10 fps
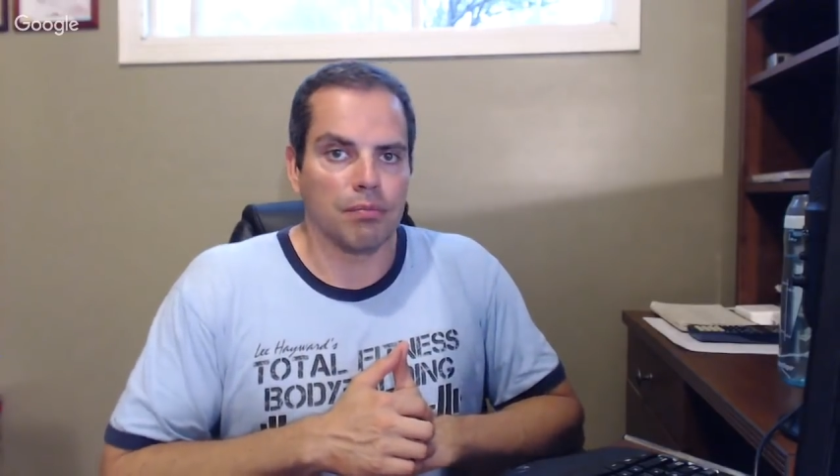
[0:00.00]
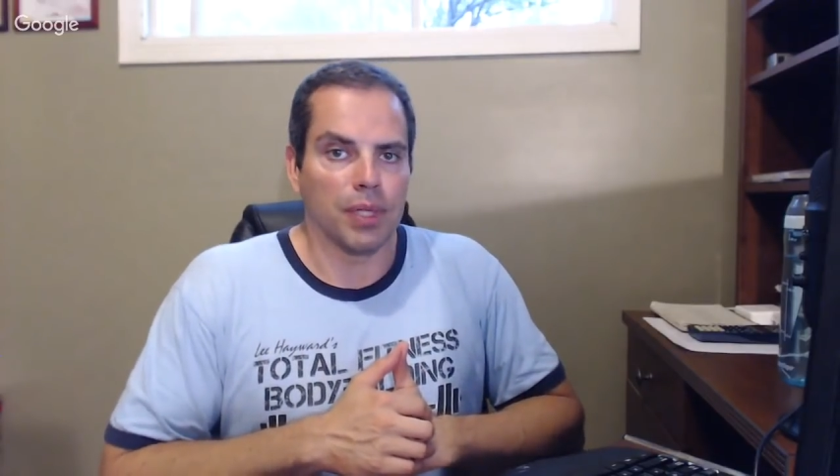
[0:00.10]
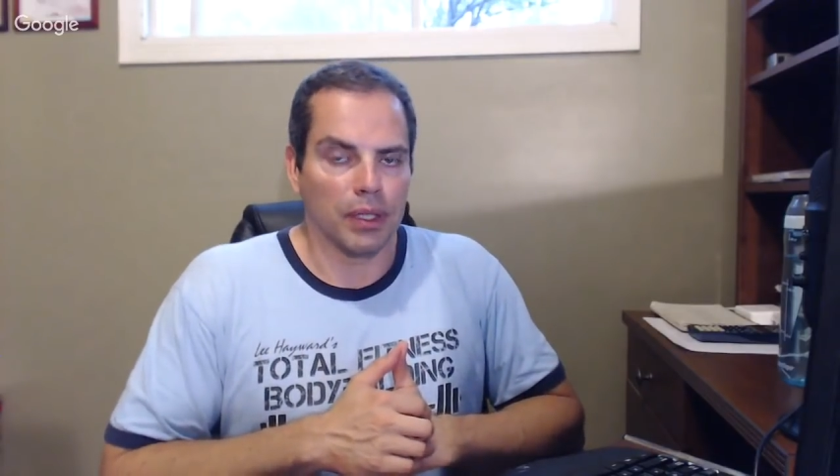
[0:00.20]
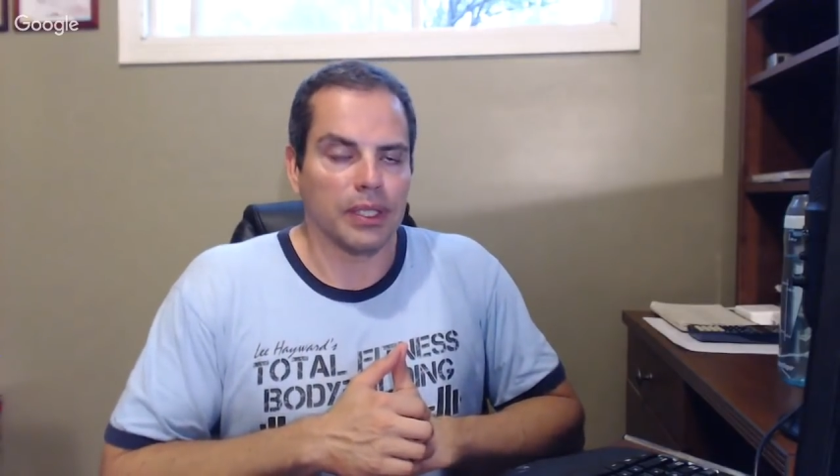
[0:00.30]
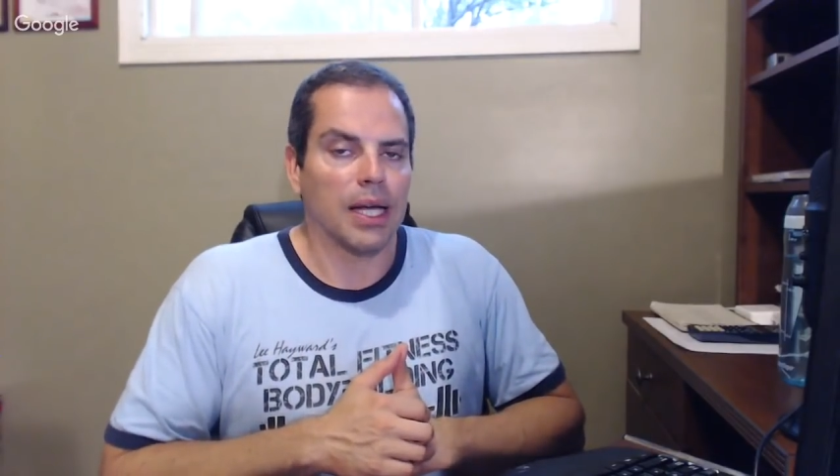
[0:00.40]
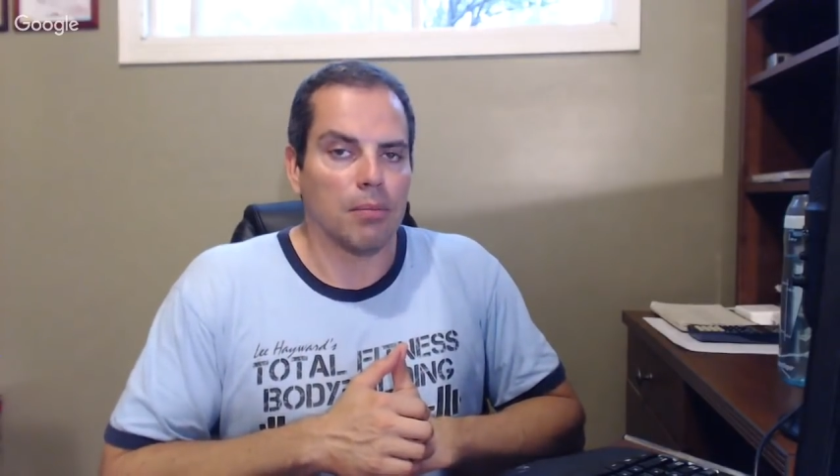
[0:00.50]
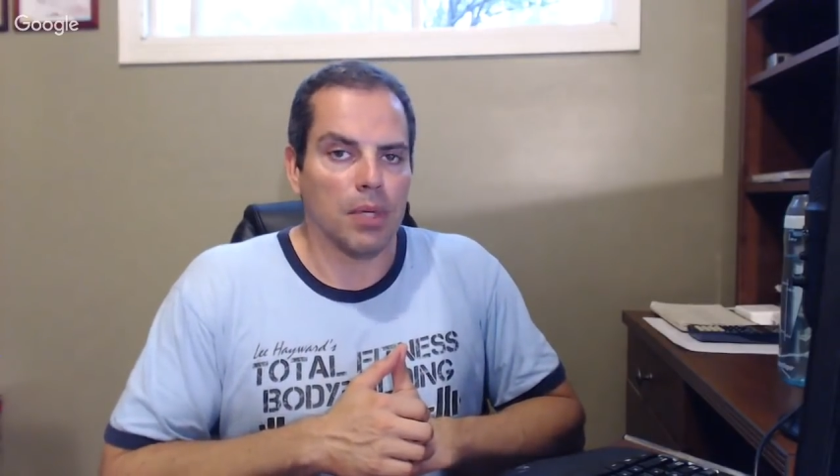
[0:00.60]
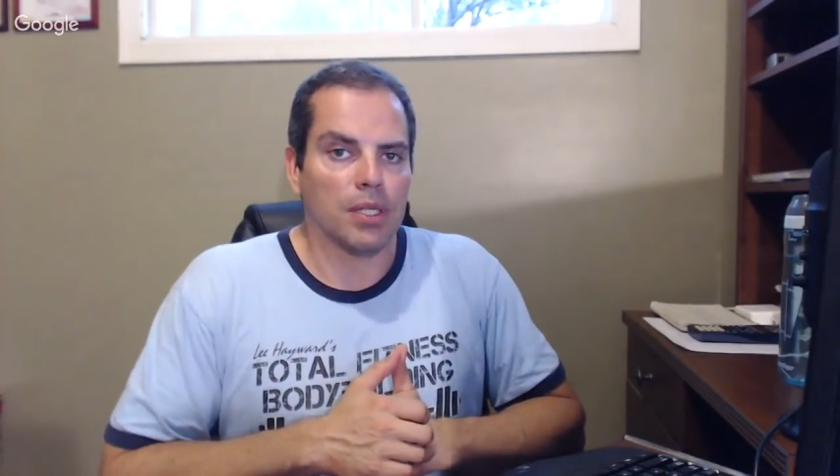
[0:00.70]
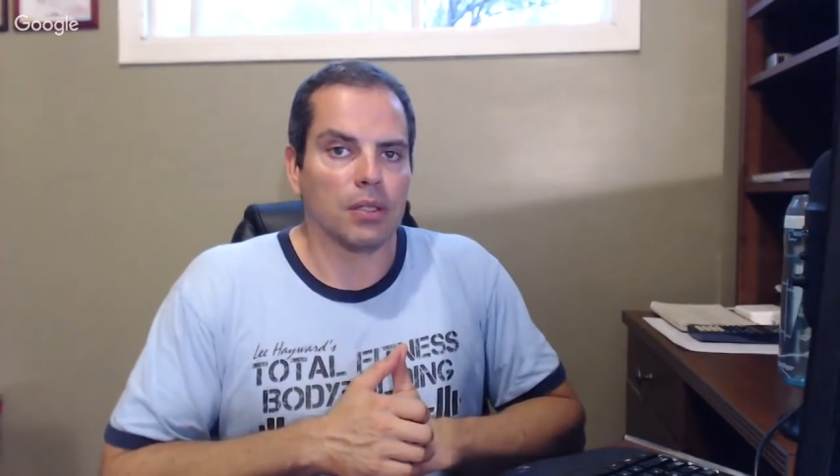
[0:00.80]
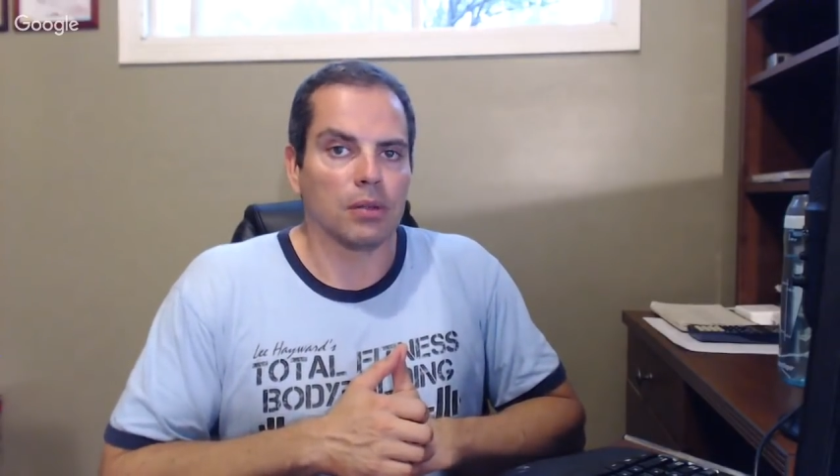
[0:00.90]
building that
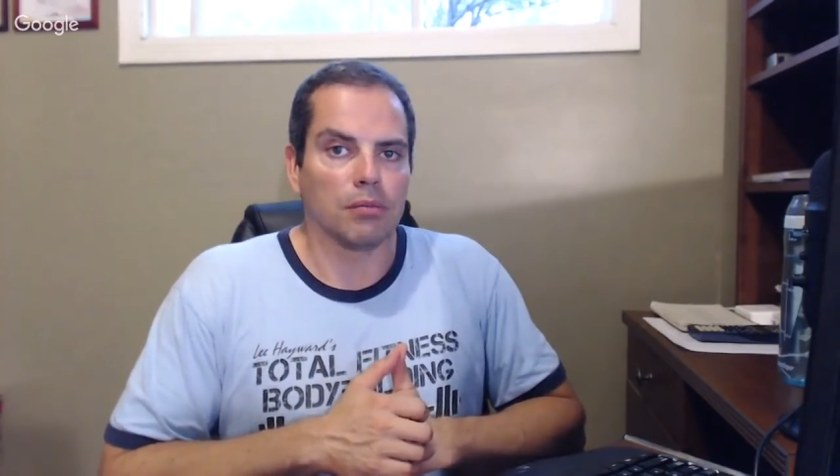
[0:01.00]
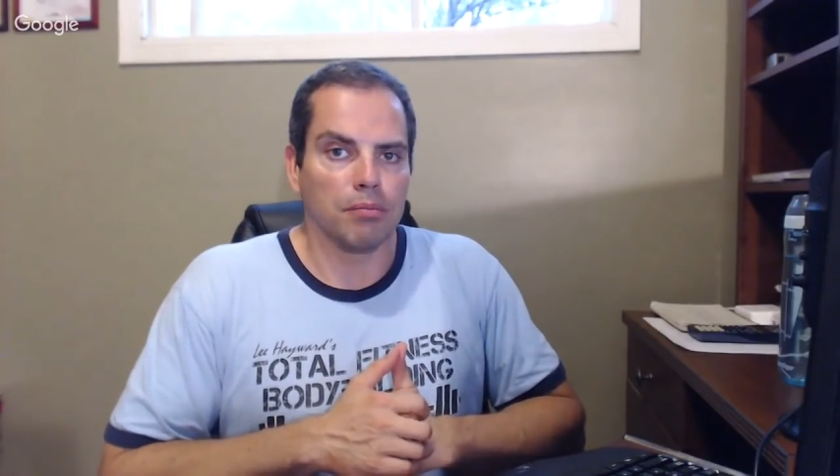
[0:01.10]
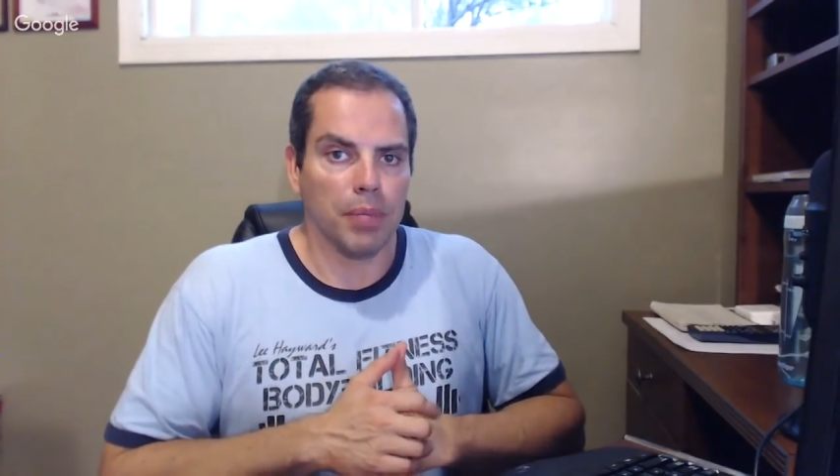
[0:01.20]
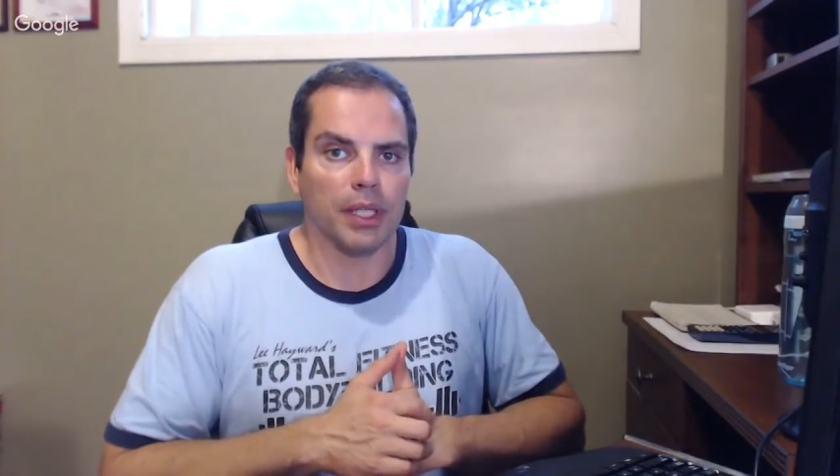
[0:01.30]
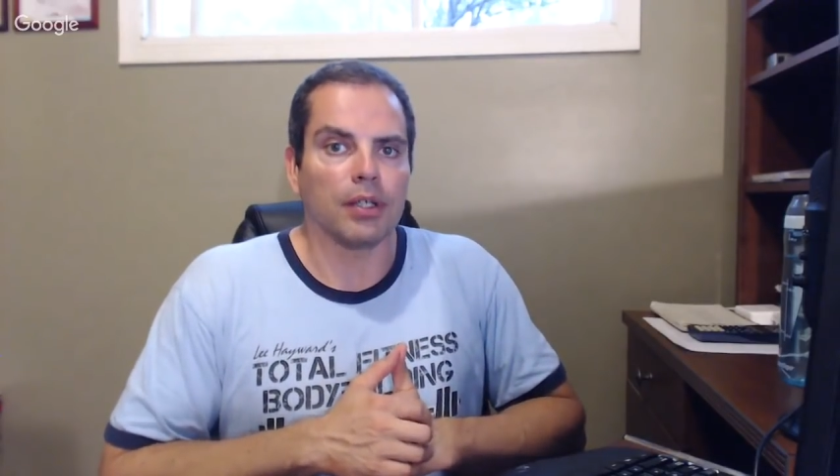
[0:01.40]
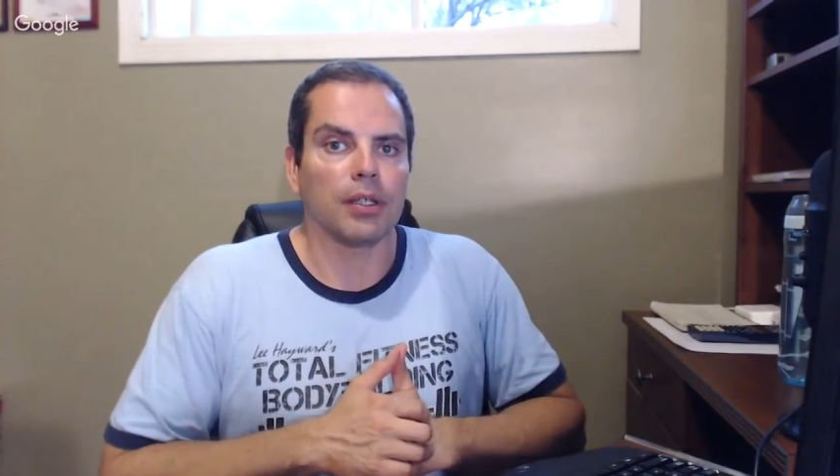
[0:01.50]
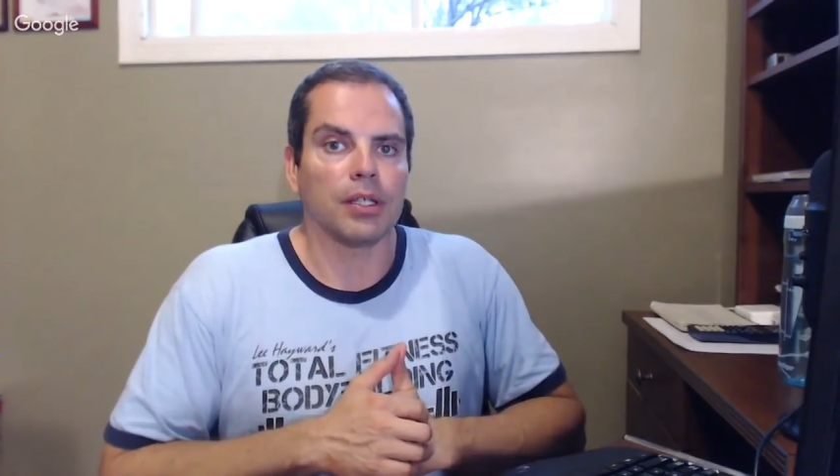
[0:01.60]
muscle bigger